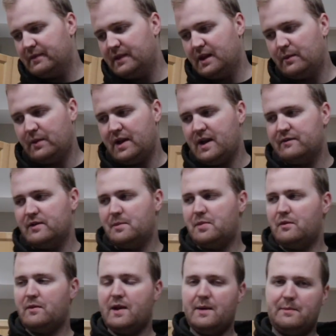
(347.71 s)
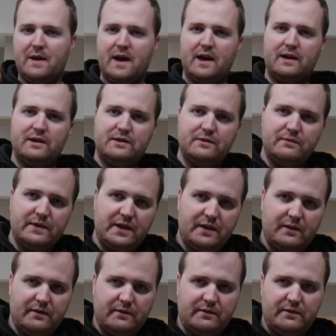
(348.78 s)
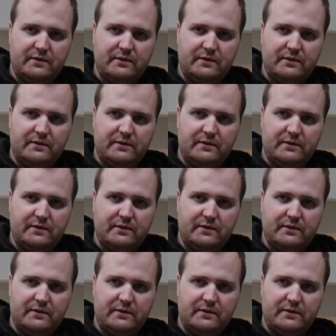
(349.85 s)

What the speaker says: And we have a bag of Doritos.